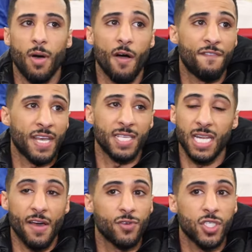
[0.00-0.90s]
I think his
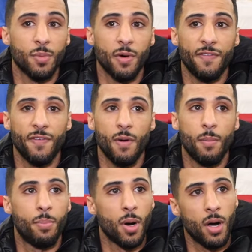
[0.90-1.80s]
level's above
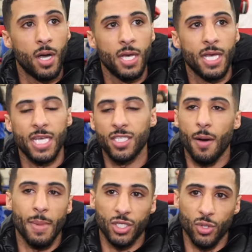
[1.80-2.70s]
but he's
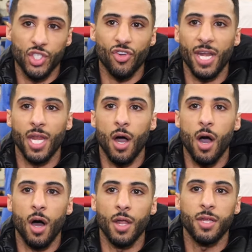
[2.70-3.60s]
got to make sure he's training
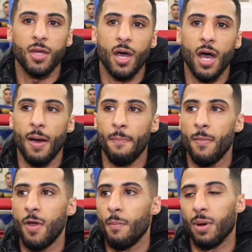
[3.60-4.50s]
hard. Um,
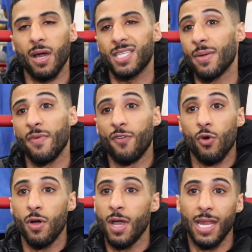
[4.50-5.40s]
but like I said
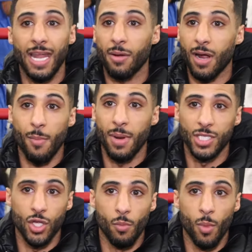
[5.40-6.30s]
before, Liam Cameron
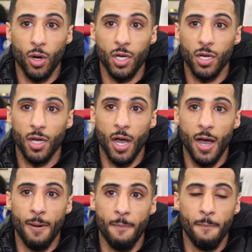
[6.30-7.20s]
is no mug,
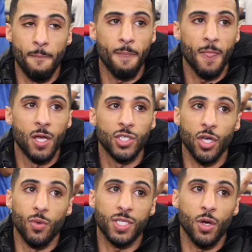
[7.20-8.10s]
um,
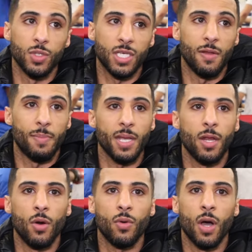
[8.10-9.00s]
so it's always going to be, you
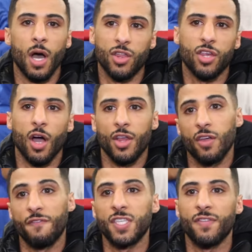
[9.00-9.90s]
know, a, t- a
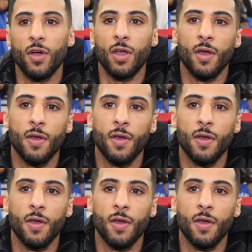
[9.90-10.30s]
toughish fight.